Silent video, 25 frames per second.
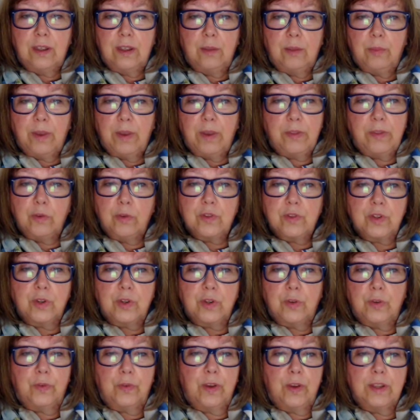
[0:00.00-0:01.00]
by those good
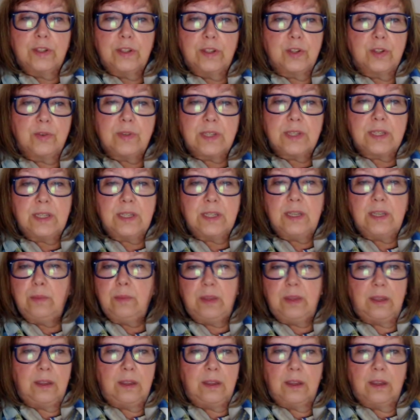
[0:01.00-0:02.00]
friends who see
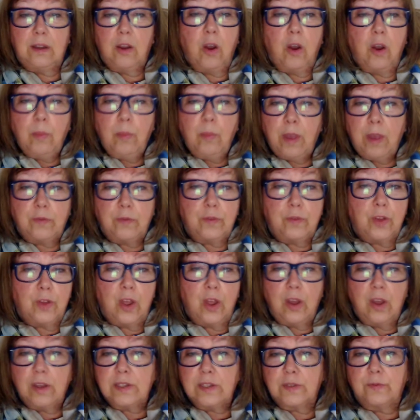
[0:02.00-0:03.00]
me in all my
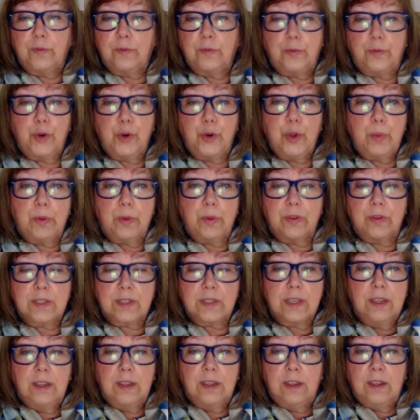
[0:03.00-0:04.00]
flaws and foibles
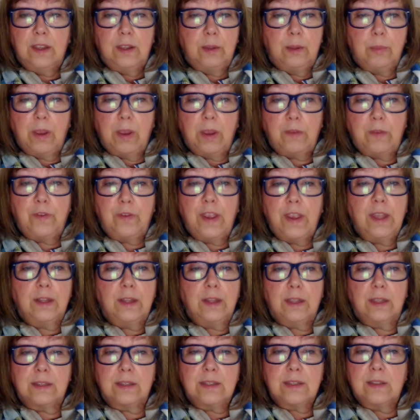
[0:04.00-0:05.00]
and my
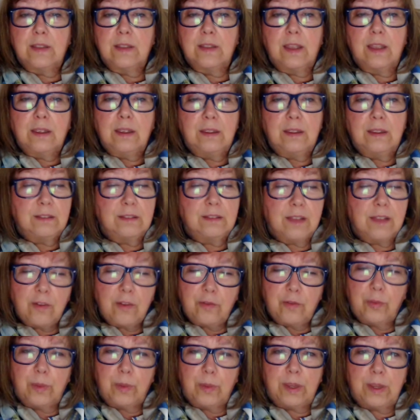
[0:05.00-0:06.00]
failings, and they
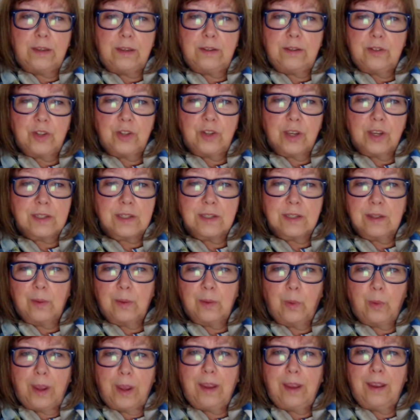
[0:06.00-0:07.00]
love me just the
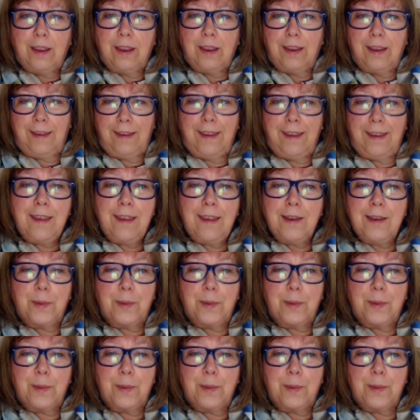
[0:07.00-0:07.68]
way I am.